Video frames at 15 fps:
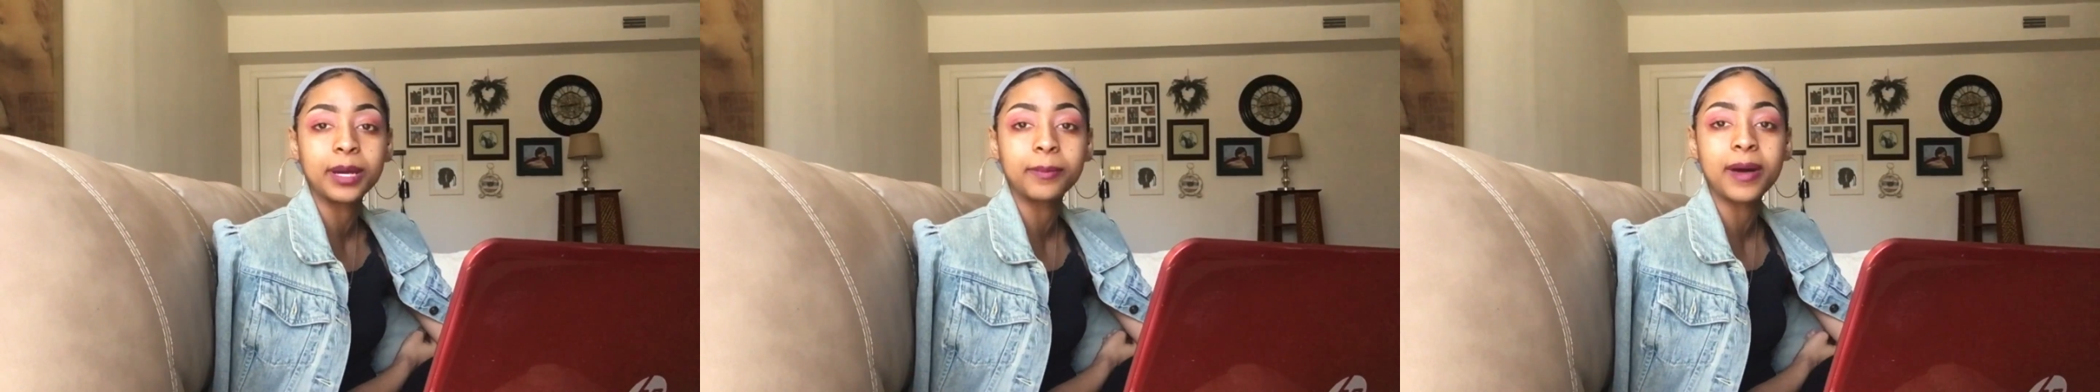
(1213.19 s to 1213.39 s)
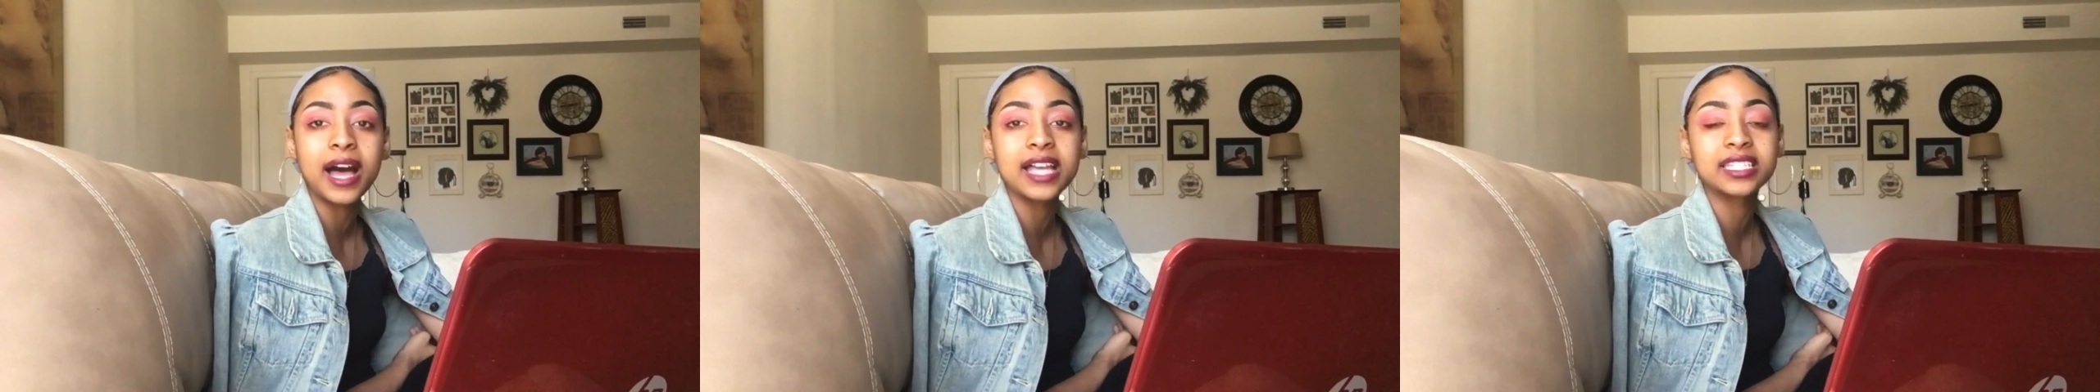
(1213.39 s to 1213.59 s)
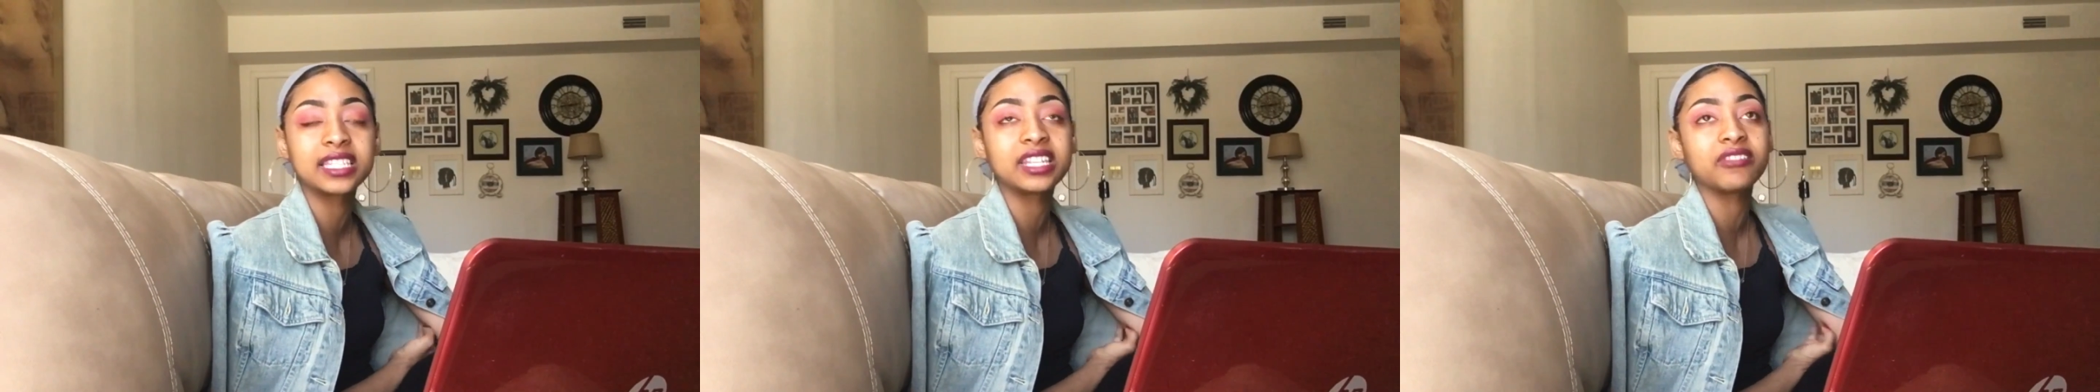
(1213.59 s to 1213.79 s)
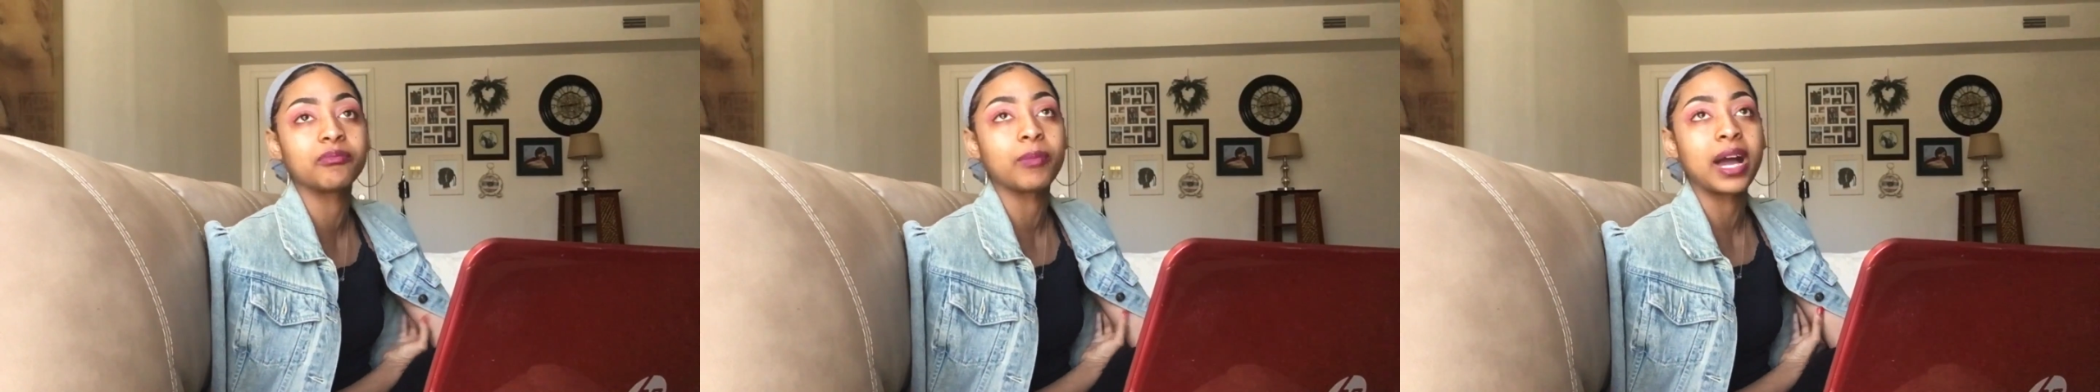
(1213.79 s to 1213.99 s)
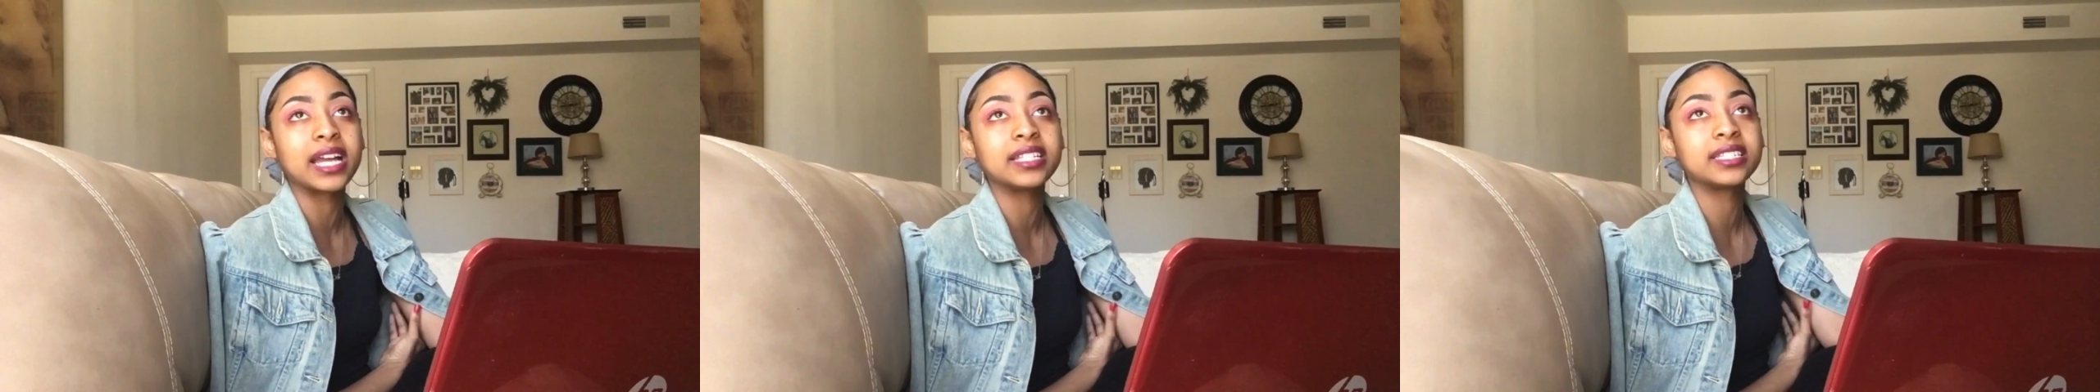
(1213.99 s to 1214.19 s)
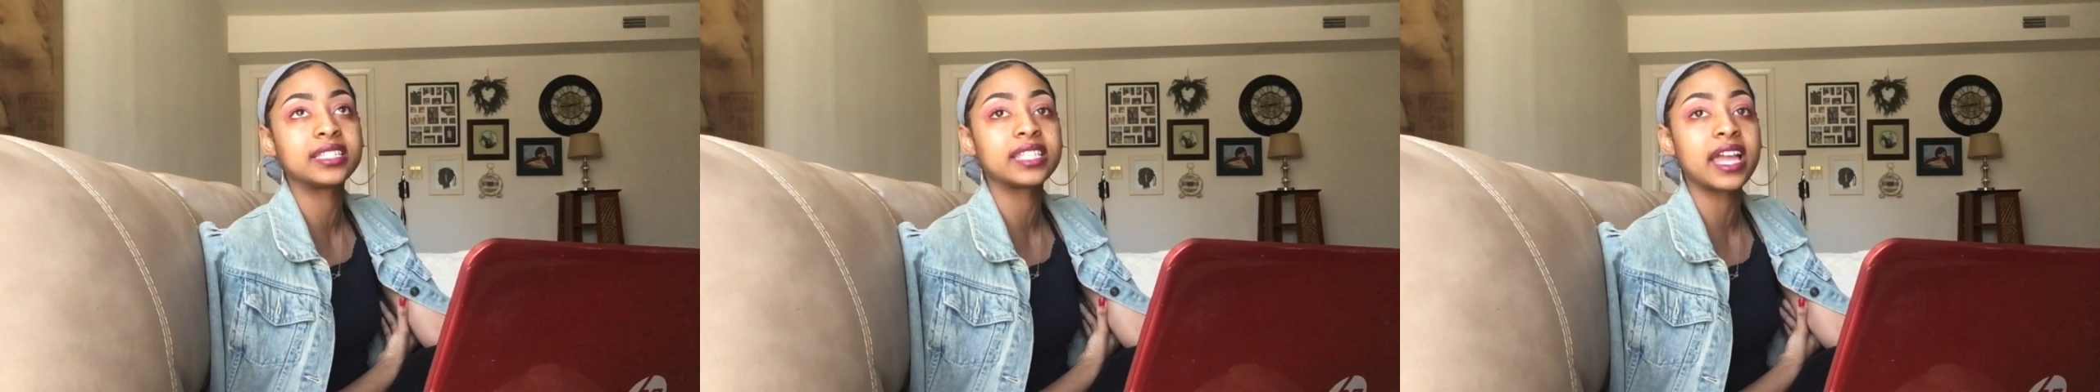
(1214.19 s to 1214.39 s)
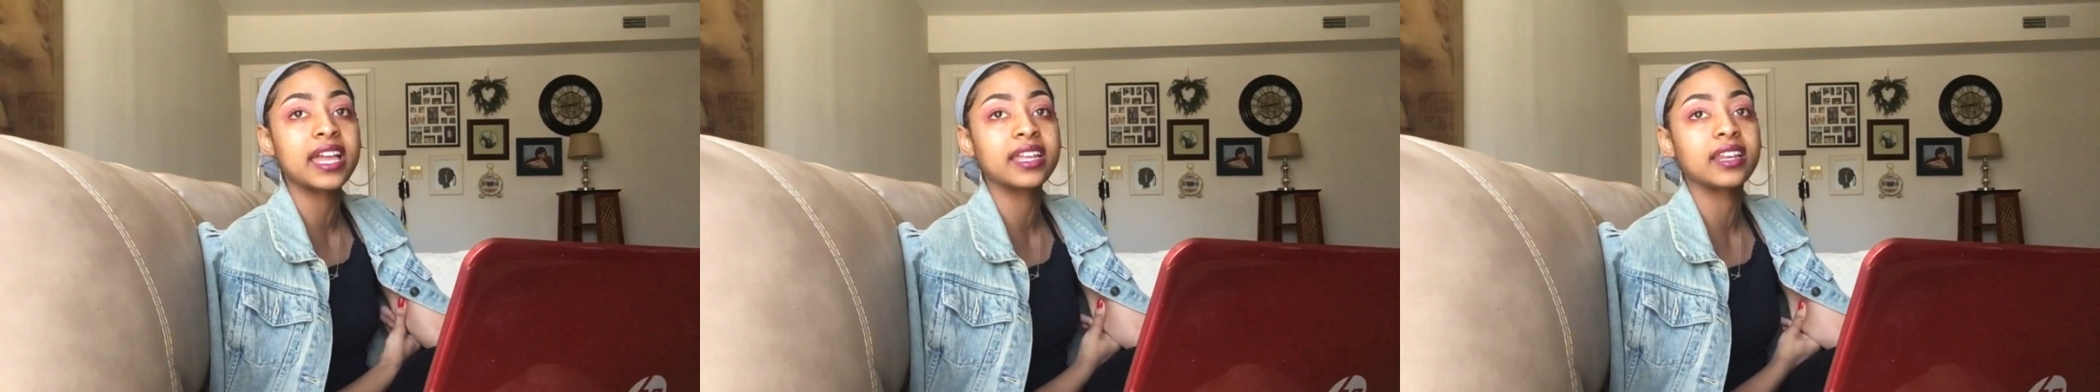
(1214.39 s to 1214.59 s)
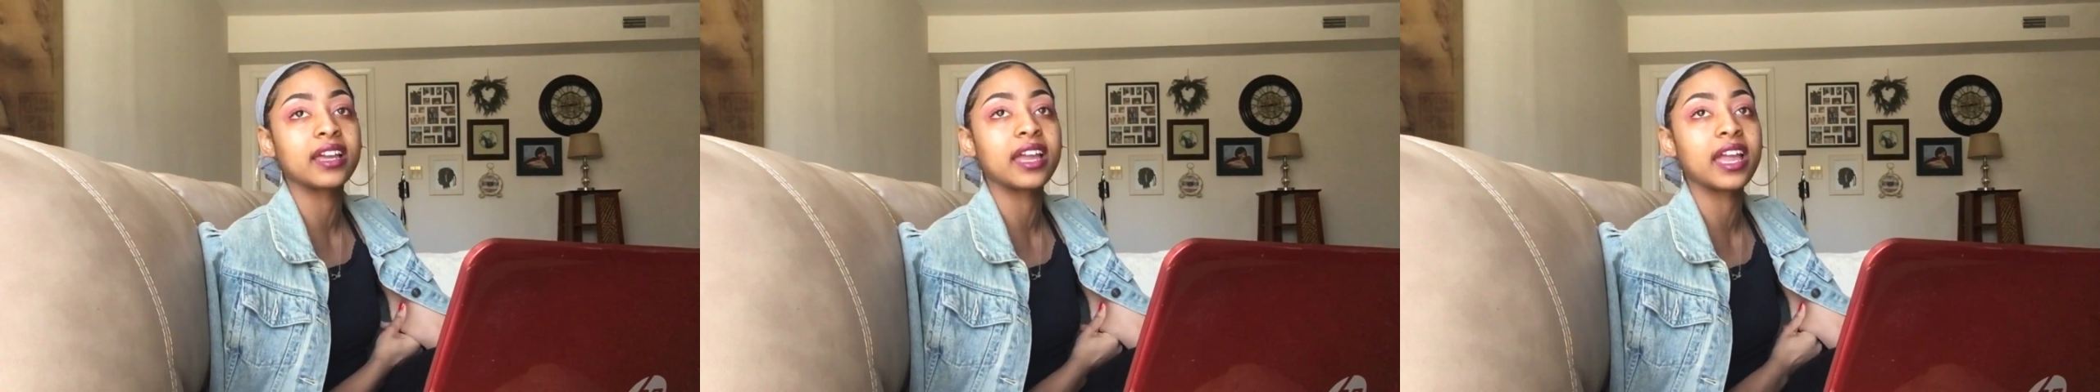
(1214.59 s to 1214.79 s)
a positive
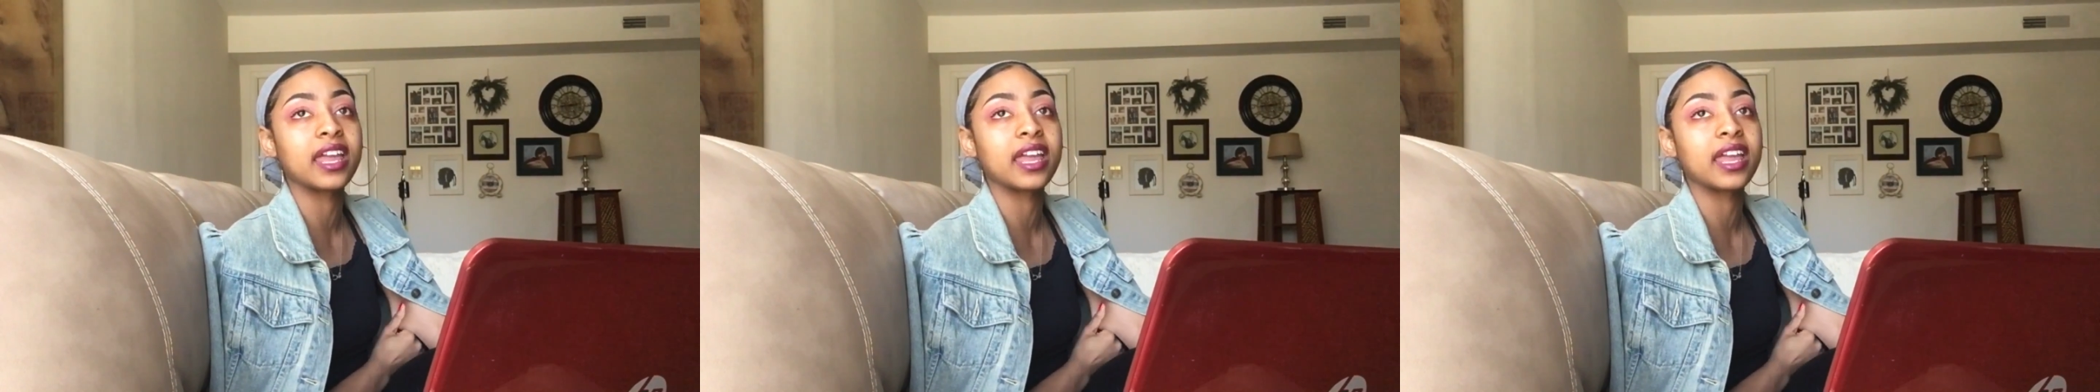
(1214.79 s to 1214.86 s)
mindset,